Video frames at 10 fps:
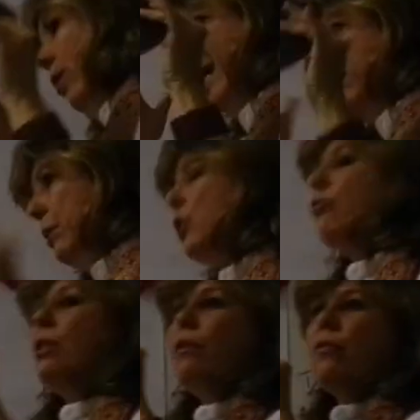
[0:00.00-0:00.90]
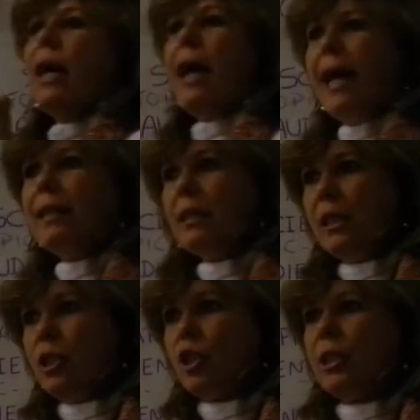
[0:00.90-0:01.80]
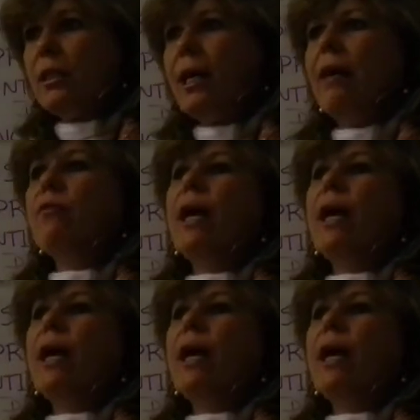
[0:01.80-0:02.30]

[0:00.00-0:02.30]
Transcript: administrative and teaching staff,